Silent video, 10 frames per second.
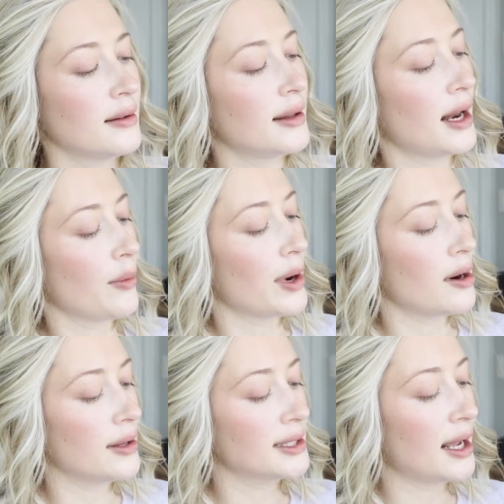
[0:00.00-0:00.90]
that I wear
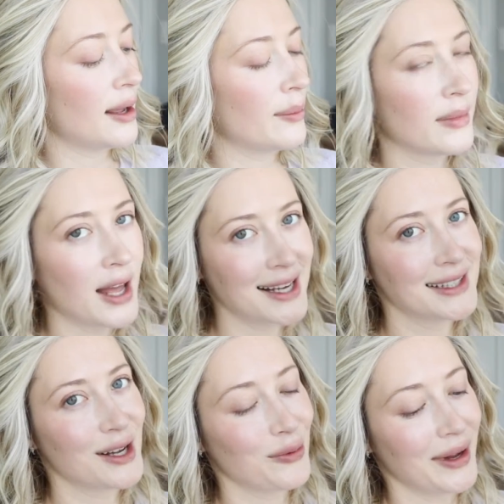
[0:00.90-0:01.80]
all the time. I
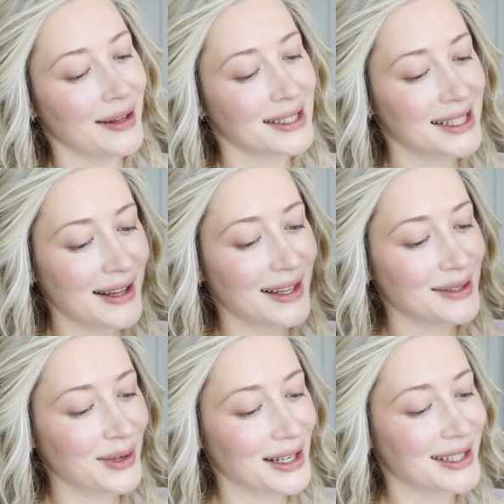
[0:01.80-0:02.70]
sell real estate,
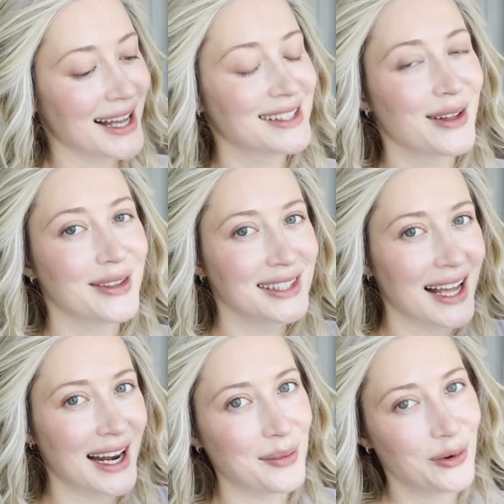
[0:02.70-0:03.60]
that's what it says on the
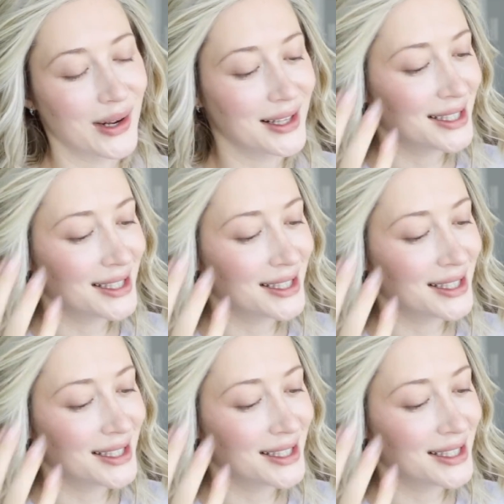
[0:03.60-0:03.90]
side. I'm a real